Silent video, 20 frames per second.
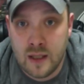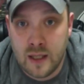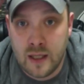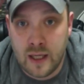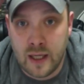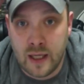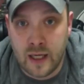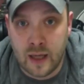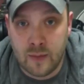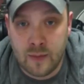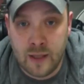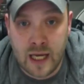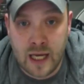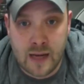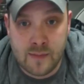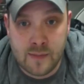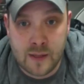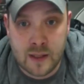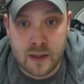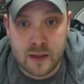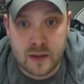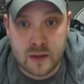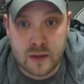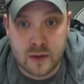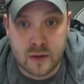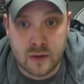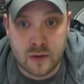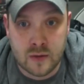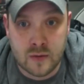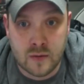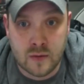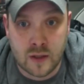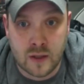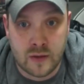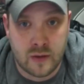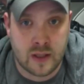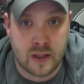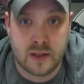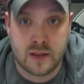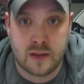and I'll be happy to
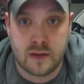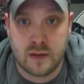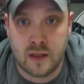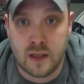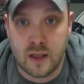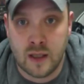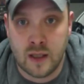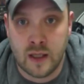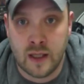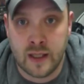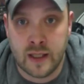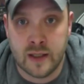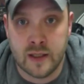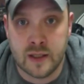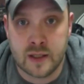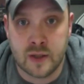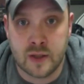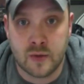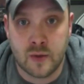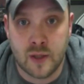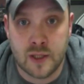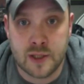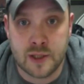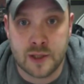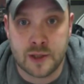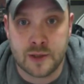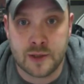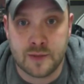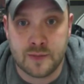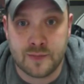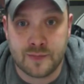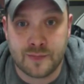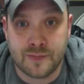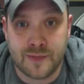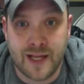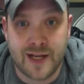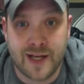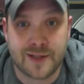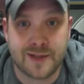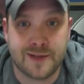address any additional questions.
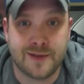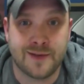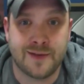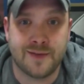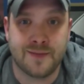Thanks.